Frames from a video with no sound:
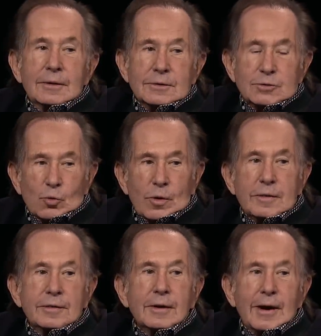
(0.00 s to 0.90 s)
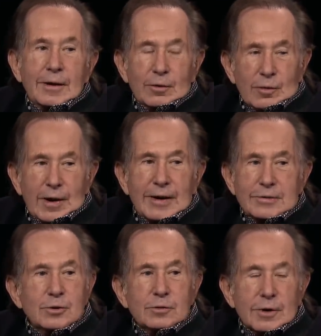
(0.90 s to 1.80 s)
So one thing I oh, I
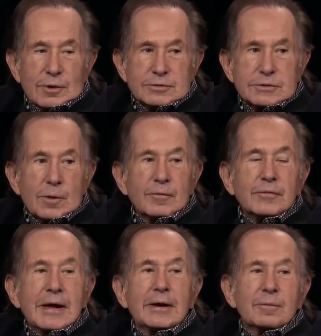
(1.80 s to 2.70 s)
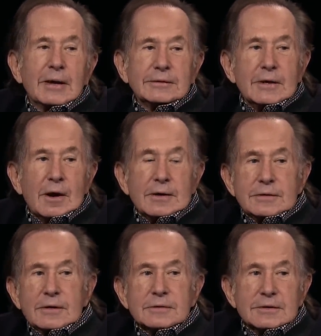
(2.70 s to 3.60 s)
knew those numbers. Forget about the
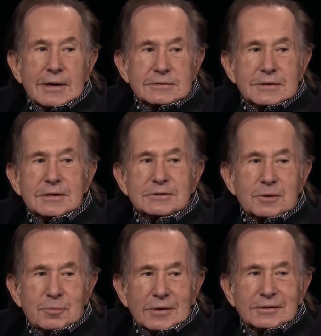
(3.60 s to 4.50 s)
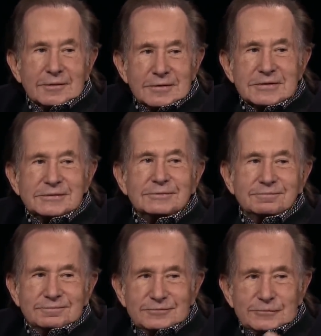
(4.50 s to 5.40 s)
ideas; that's easy. But there is
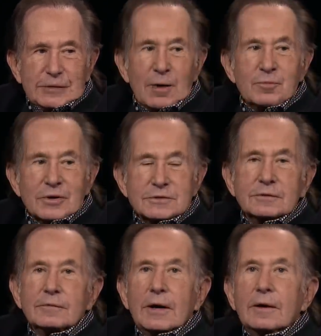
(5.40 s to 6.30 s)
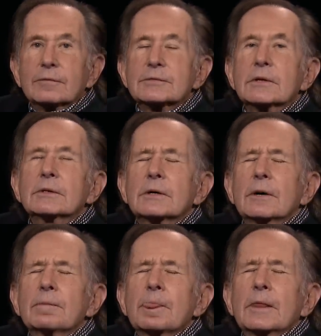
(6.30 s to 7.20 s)
numbers involved. And
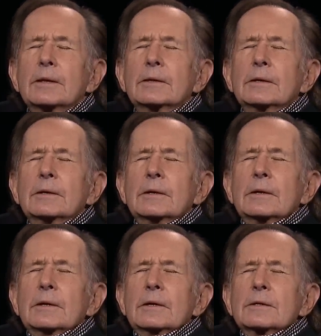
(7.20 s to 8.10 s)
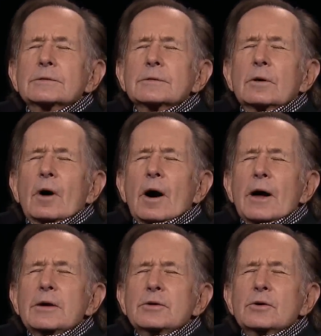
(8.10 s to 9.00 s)
uh, so
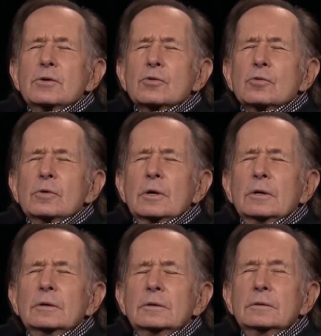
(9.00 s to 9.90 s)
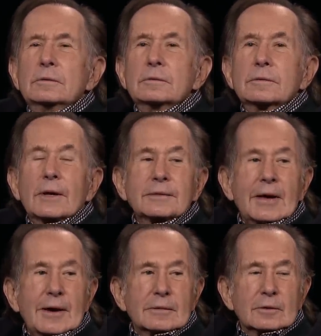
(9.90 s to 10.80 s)
I knew that
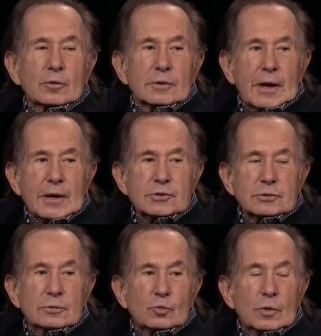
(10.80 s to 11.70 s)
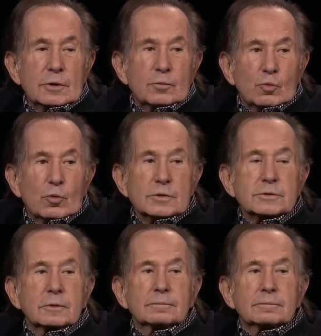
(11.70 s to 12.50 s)
that location would, was